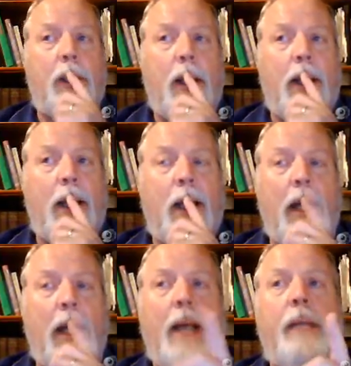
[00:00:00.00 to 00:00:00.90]
in the
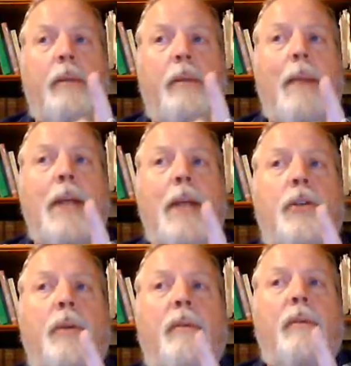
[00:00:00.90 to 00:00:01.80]
1990s, the
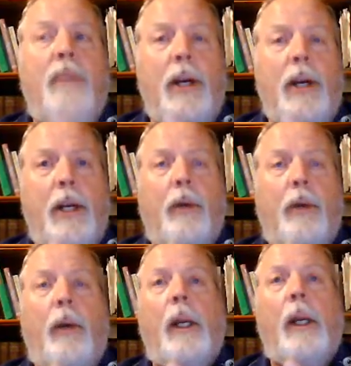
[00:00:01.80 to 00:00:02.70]
Master of Divinity
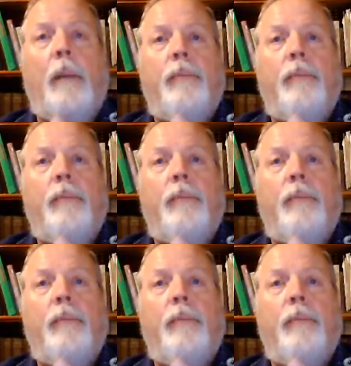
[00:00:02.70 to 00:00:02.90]
degree,